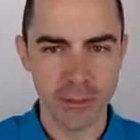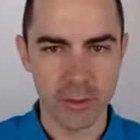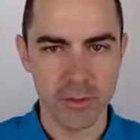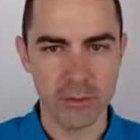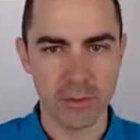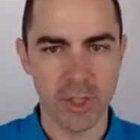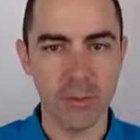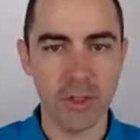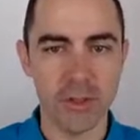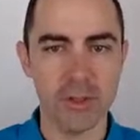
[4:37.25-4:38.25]
Because now
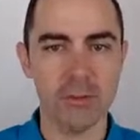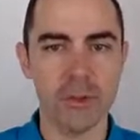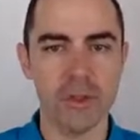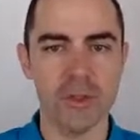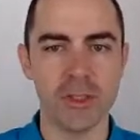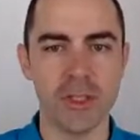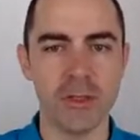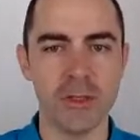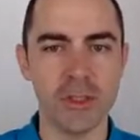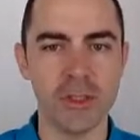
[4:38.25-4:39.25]
we are not processing
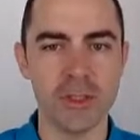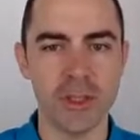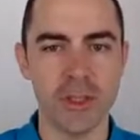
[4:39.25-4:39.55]
images,